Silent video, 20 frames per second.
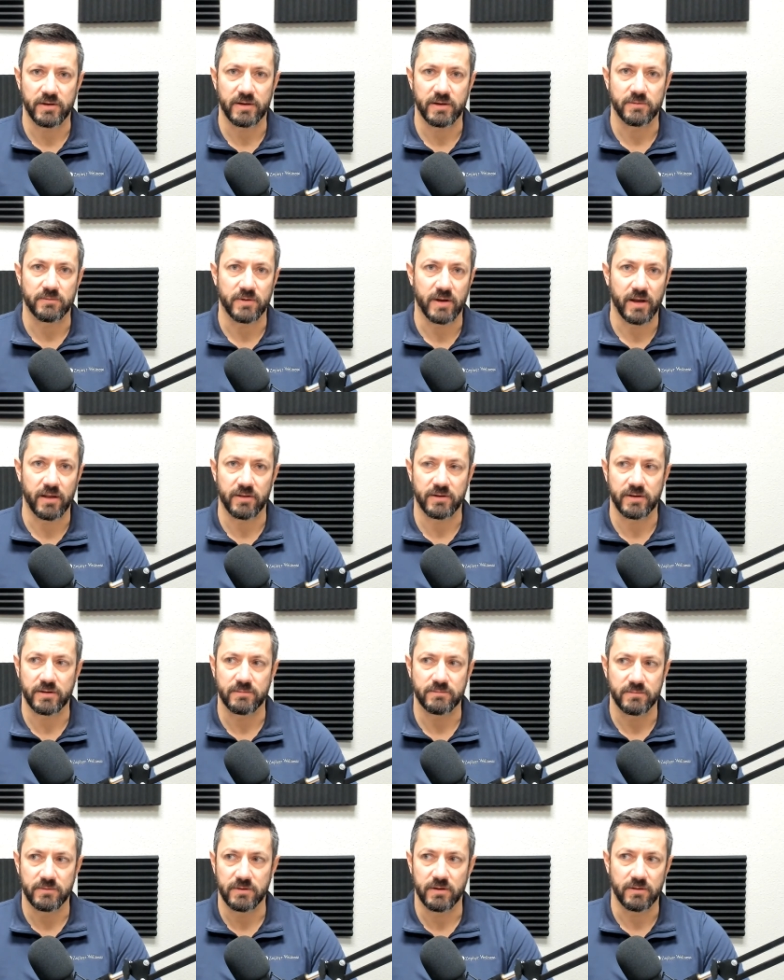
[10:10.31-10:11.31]
And reality,
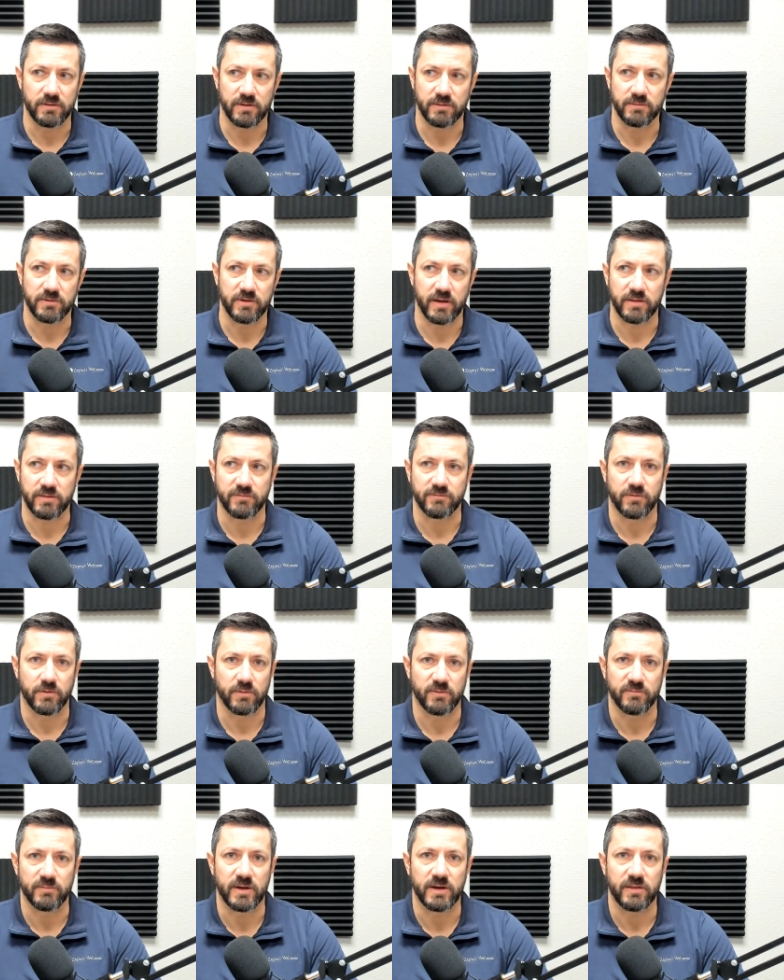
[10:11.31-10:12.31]
you know, can take the form
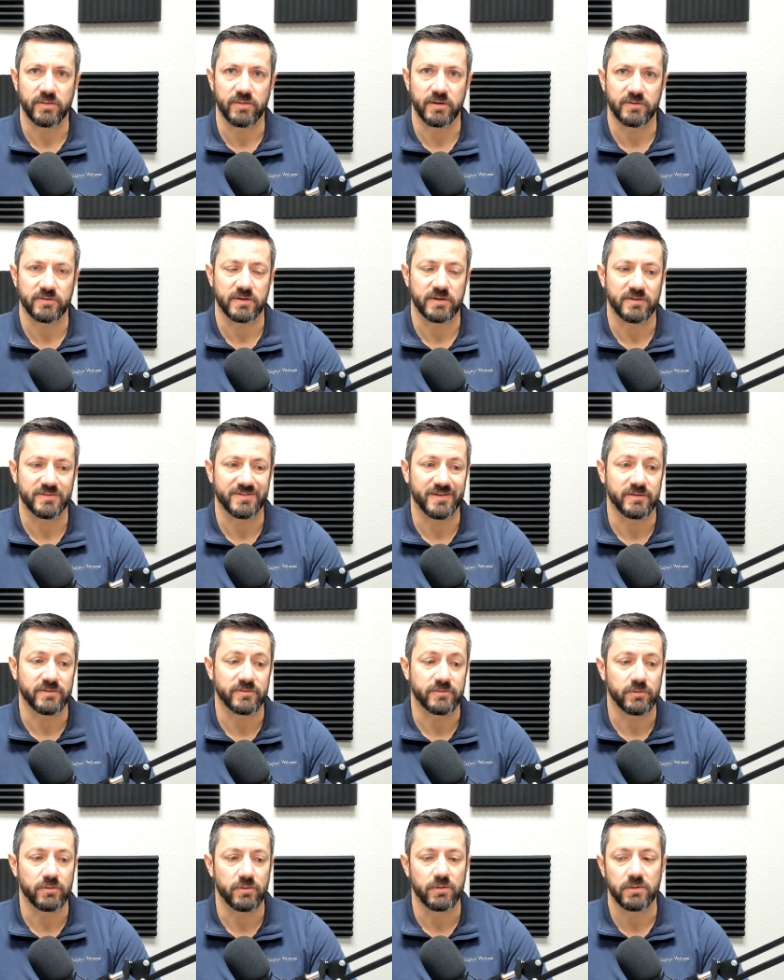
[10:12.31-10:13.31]
of many things, like I said,
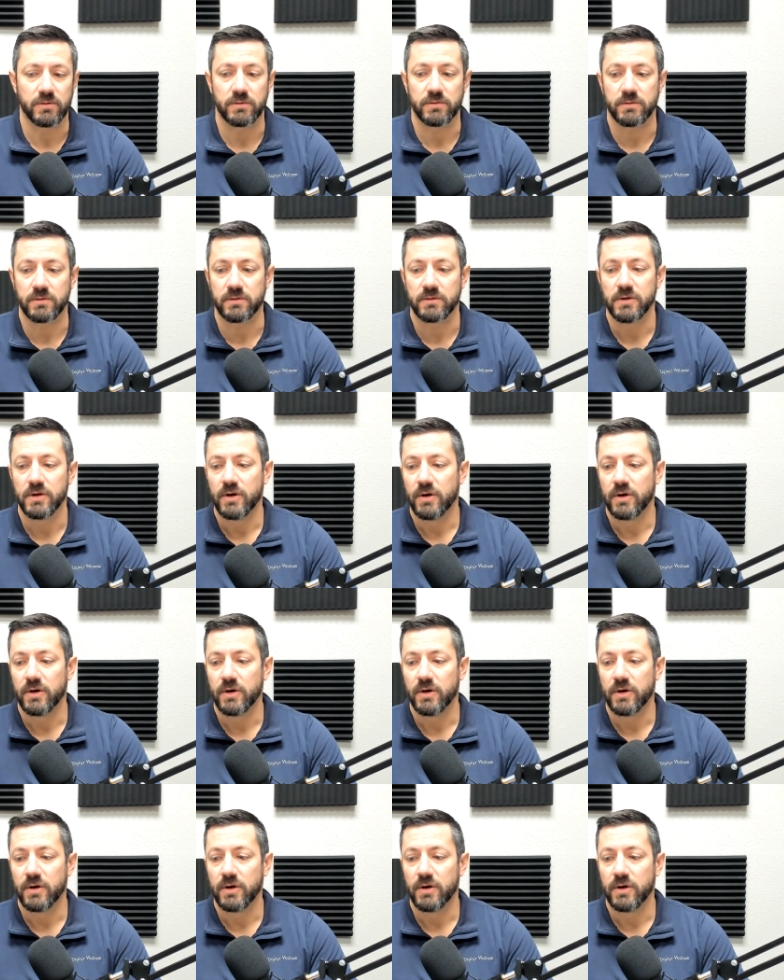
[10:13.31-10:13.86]
school or